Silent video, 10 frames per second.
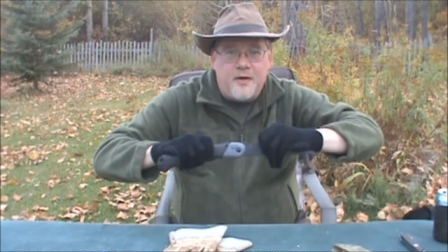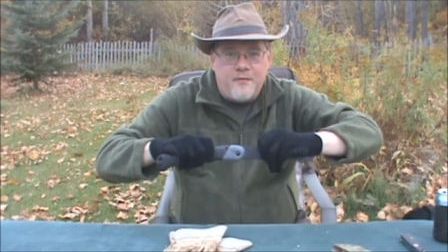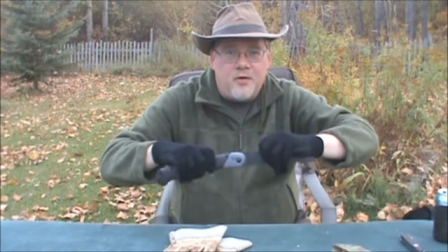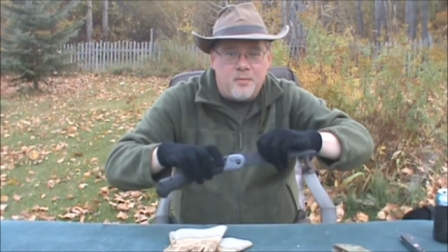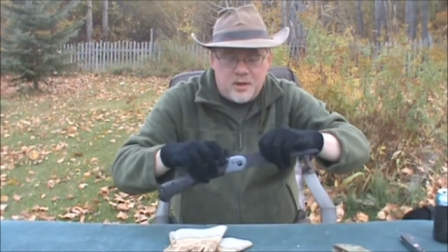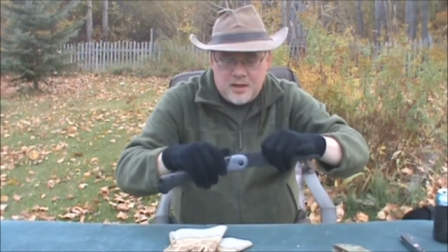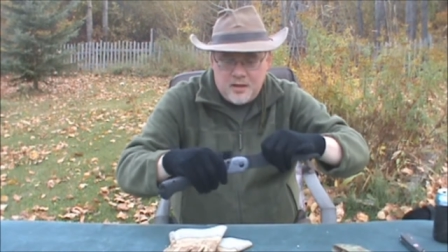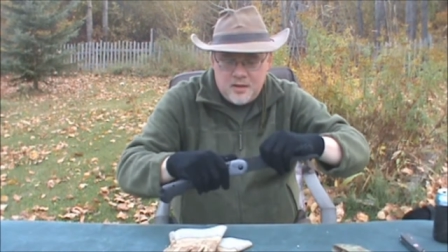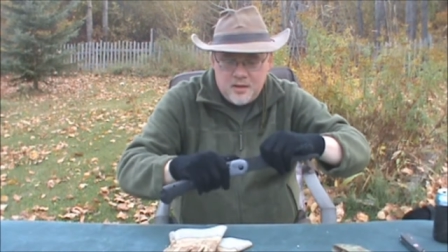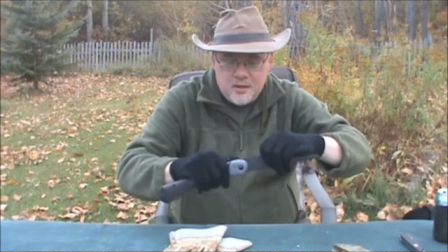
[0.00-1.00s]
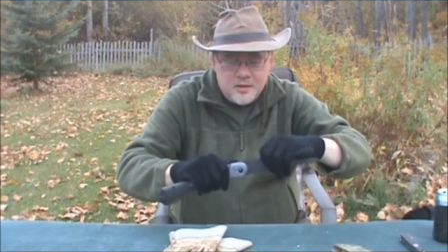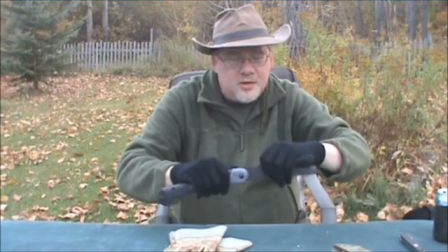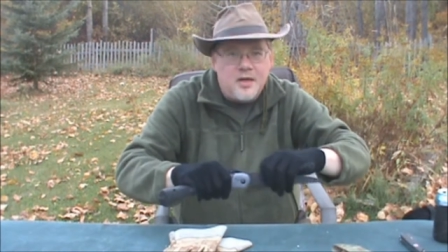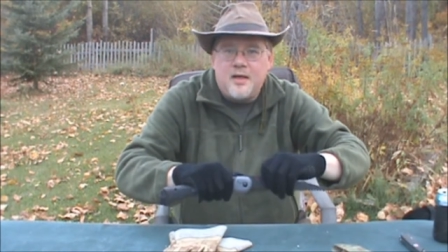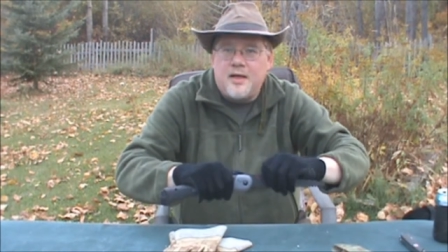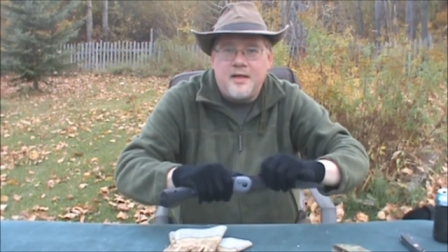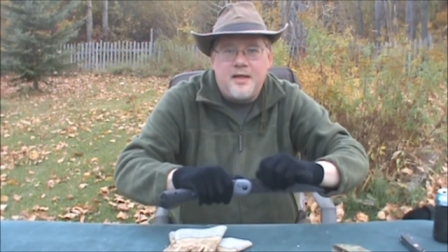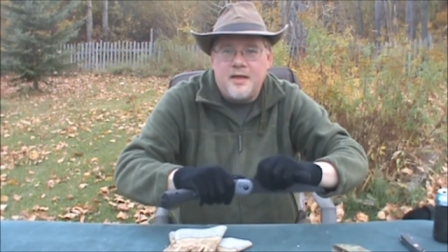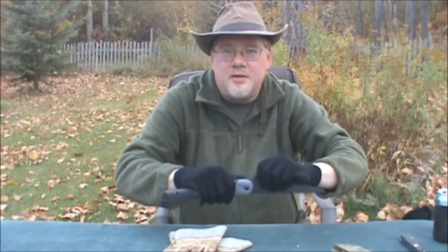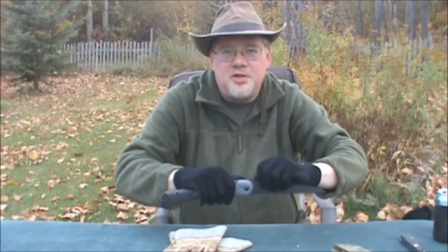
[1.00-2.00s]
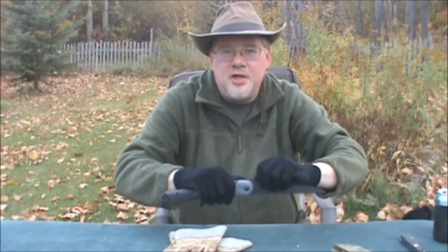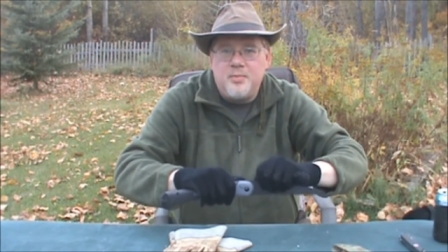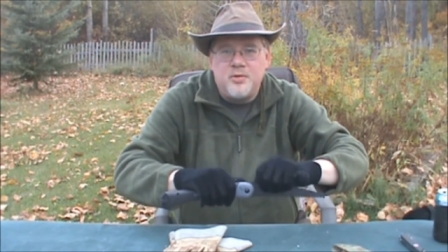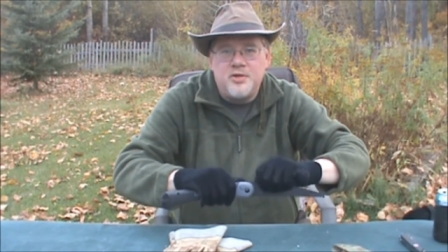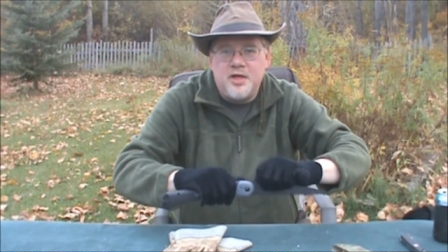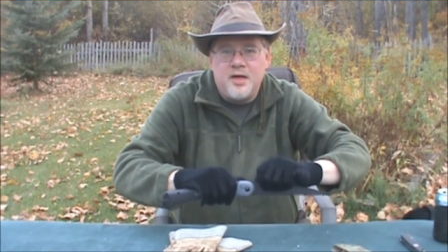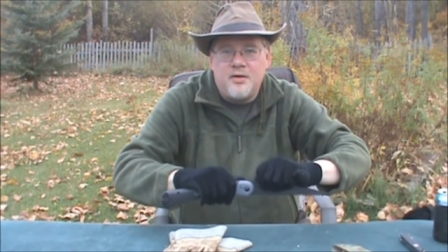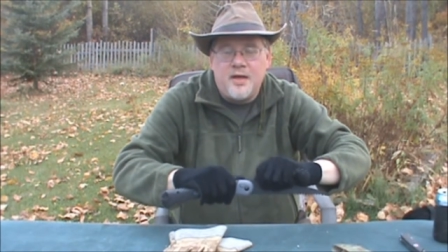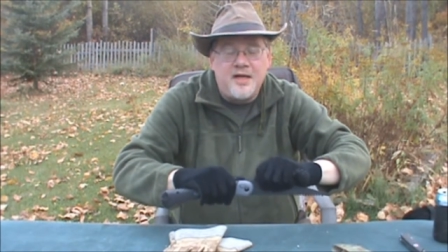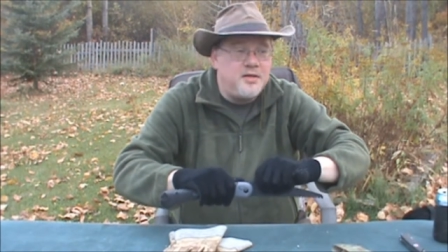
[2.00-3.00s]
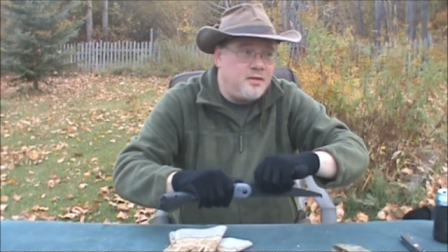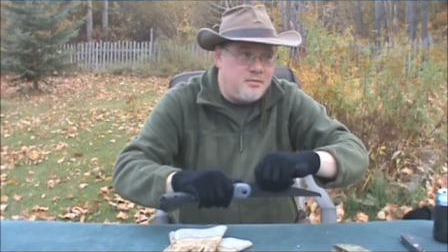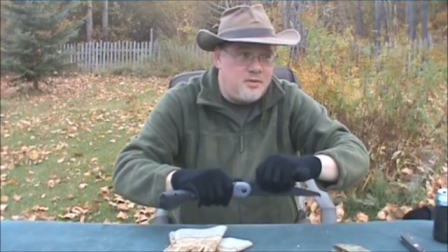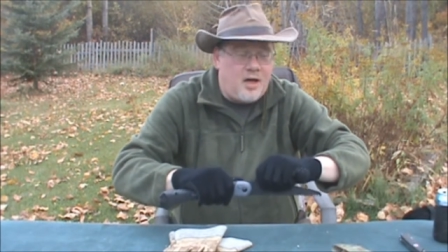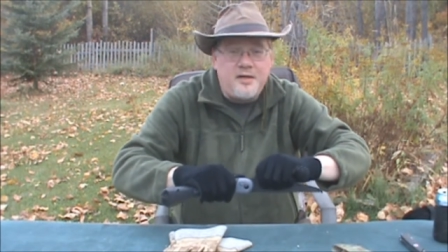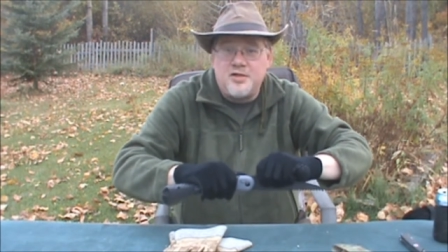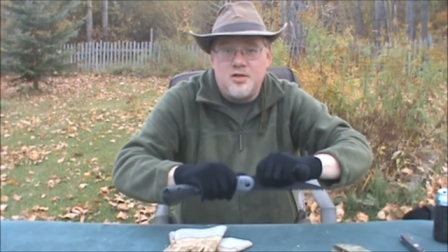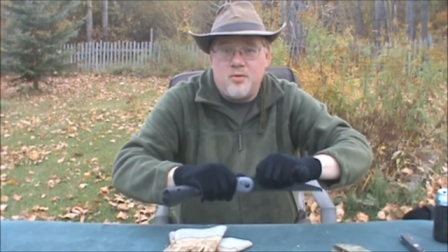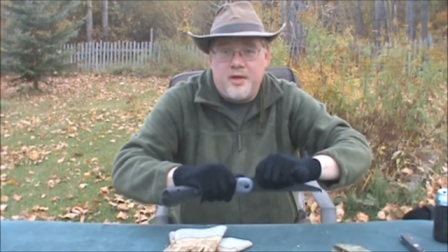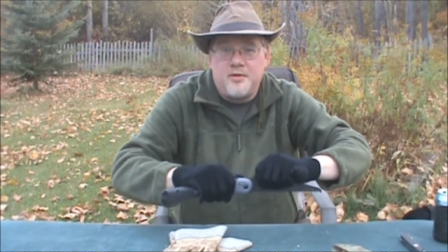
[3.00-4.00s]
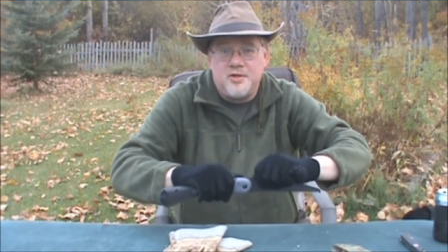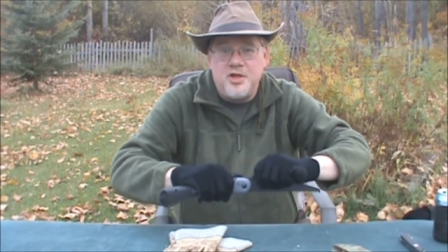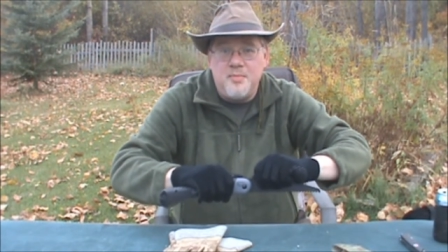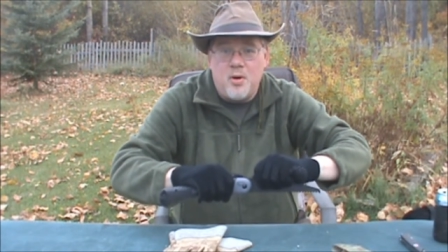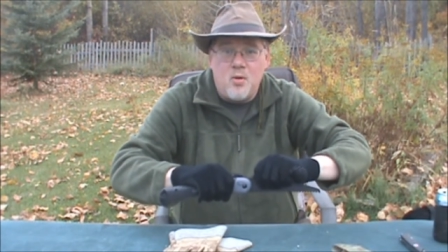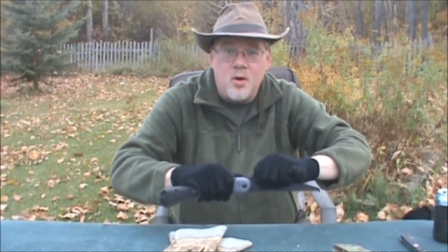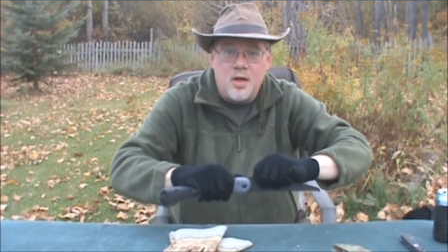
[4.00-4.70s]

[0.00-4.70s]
firmly. It's not like the El Cheapo Sierra, actually not so El Cheapo